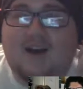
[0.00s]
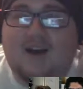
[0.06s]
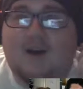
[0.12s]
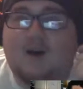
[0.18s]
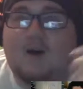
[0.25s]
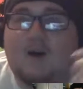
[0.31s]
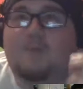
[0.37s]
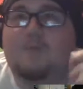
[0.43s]

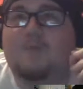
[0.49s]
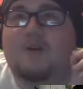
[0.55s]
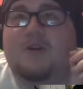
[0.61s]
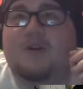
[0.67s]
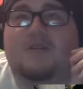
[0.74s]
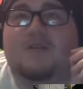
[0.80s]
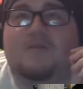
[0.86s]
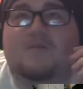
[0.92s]
We've
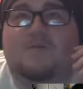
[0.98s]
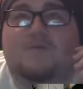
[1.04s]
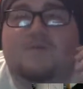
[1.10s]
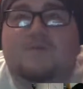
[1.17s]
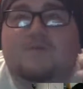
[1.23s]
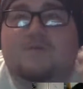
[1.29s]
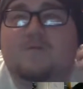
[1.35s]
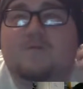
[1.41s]

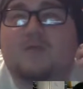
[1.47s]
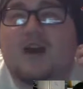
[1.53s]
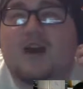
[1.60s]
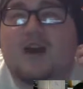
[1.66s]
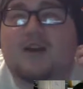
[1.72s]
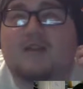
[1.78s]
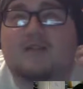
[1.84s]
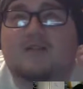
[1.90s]
gotten
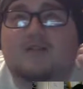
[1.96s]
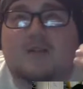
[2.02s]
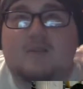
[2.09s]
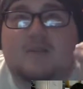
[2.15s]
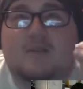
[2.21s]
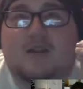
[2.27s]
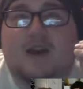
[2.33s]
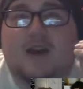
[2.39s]
some
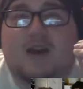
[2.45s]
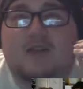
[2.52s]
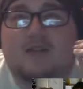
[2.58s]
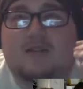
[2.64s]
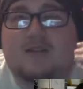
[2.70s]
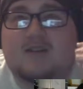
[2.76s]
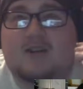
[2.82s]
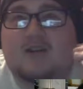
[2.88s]
layout
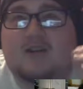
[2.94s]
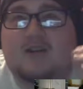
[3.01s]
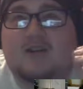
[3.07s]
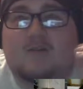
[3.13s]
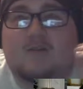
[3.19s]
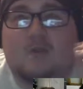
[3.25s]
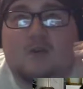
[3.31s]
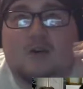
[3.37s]
designs
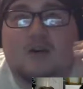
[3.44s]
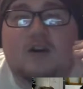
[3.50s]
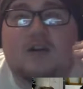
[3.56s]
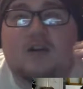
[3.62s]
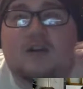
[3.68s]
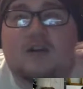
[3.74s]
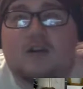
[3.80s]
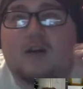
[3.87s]
for it,
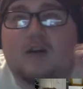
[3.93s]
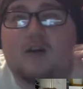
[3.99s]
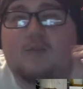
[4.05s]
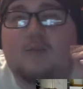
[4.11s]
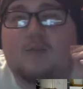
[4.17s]
and once I